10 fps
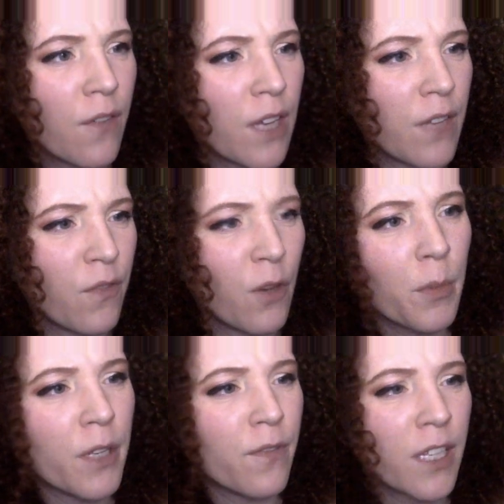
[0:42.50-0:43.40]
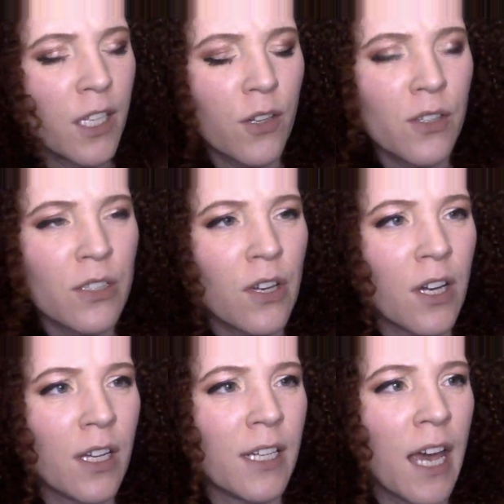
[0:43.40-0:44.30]
informative videos
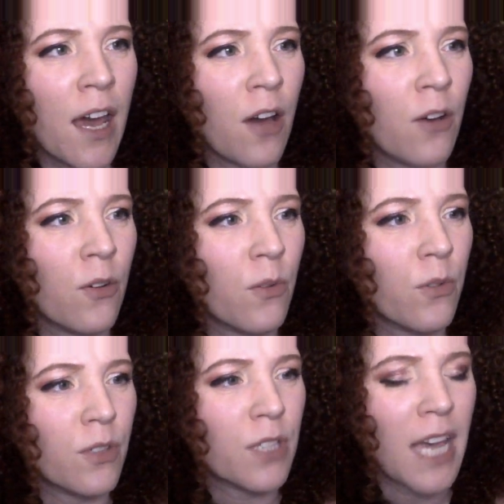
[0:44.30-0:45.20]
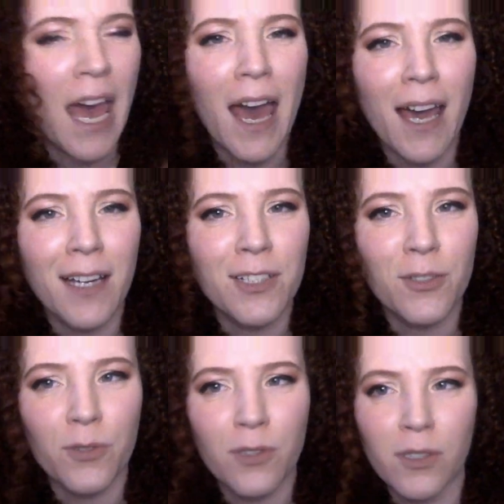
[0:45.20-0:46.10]
on how to
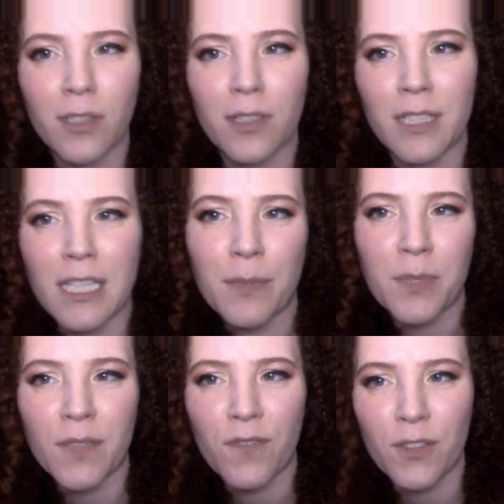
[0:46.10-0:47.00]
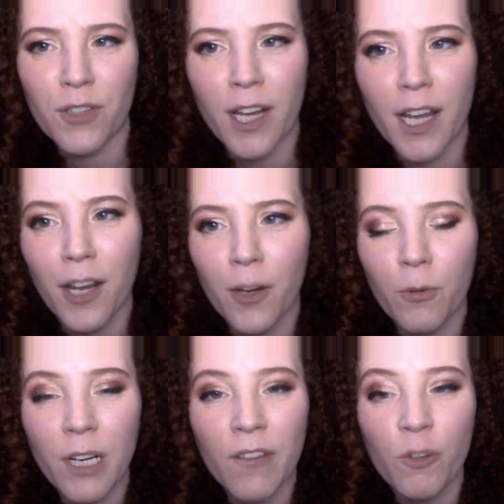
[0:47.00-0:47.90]
act or tips of the trade
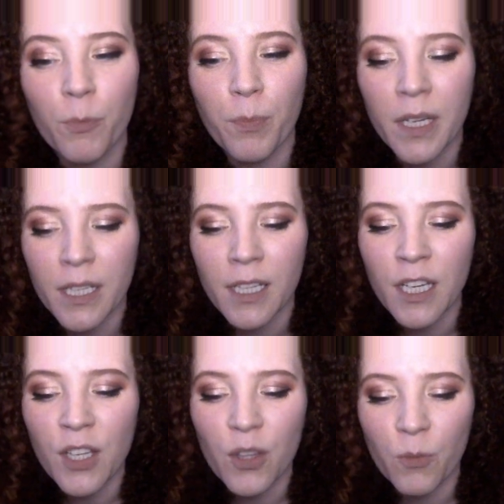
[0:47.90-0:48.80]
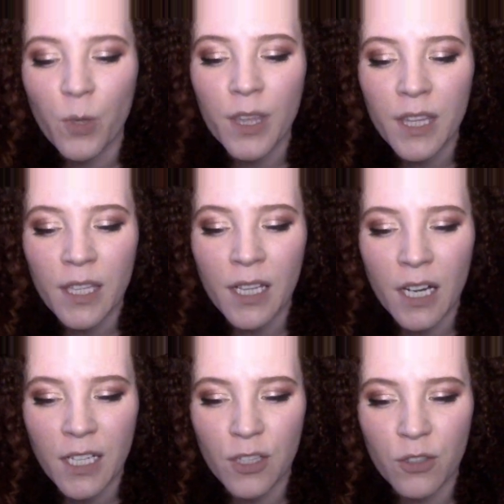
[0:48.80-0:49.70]
or whatever. But the one thing that
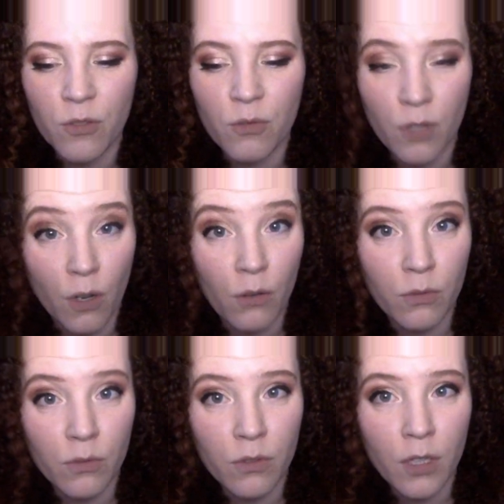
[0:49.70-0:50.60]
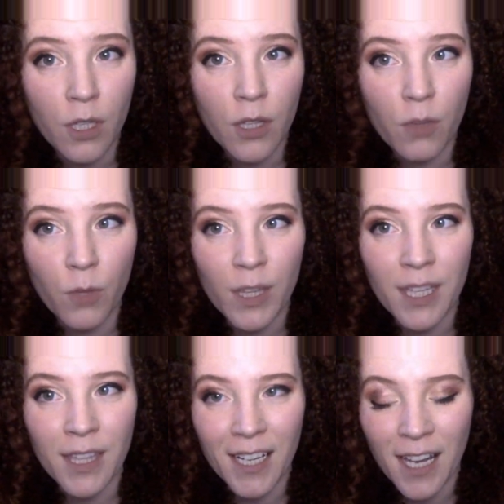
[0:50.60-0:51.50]
I do know, the one
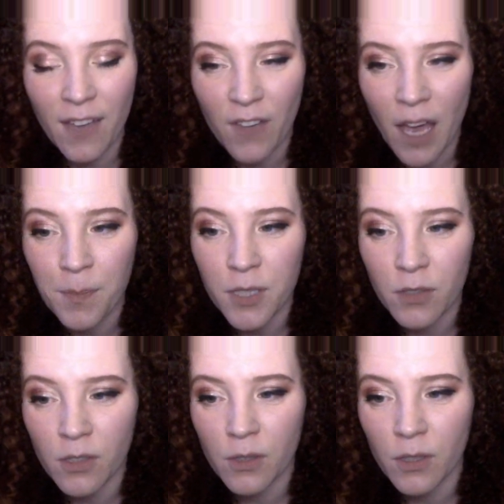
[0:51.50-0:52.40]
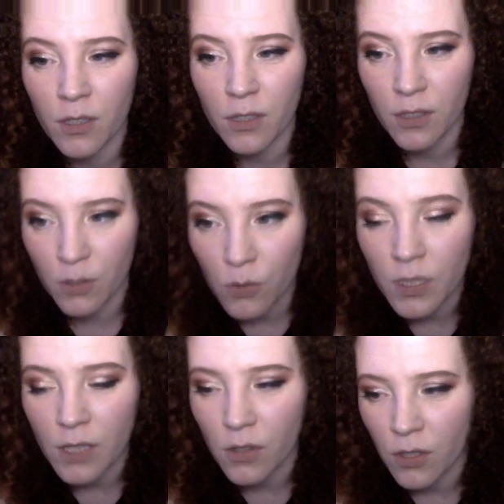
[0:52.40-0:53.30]
thing that I have
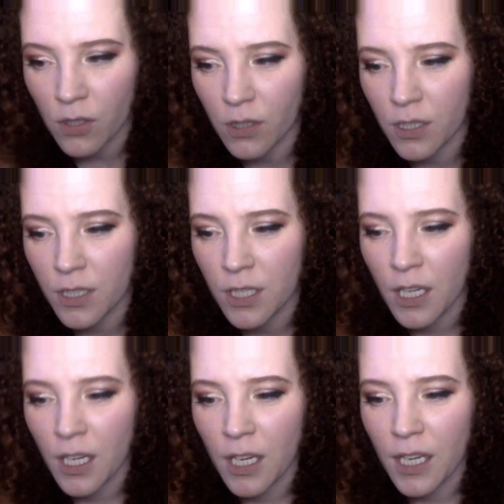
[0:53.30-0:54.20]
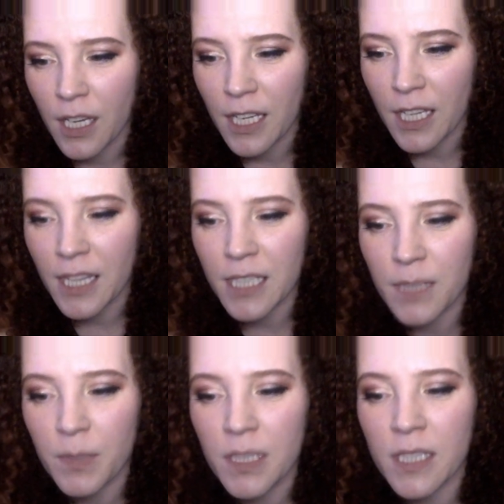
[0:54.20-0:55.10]
absolutely learned in this
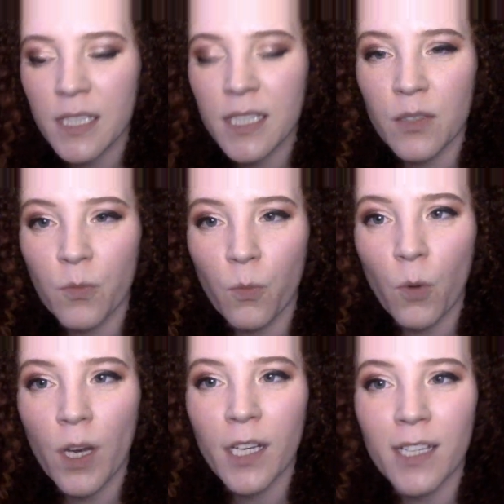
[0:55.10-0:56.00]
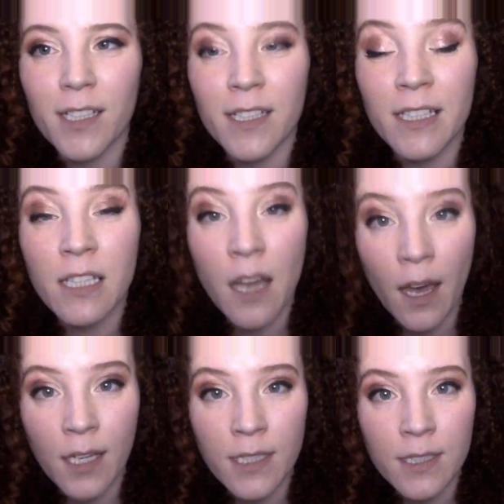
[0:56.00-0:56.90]
business is what is
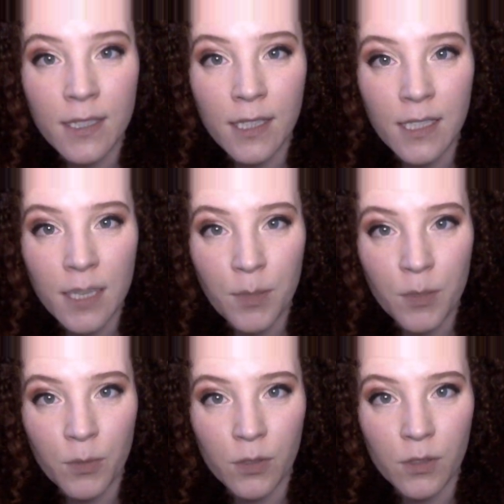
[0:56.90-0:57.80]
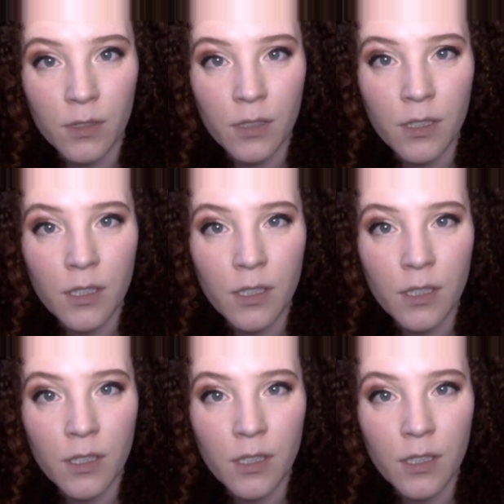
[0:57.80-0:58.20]
not acceptable